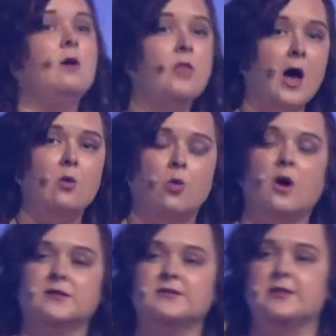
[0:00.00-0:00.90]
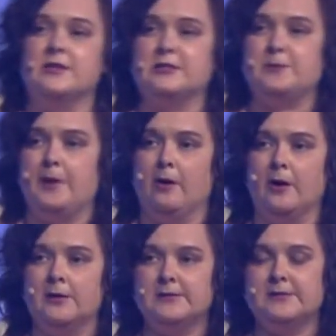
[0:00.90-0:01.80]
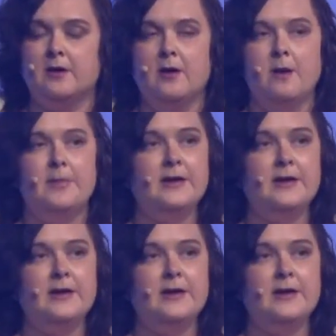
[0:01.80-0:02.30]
that was the experience. But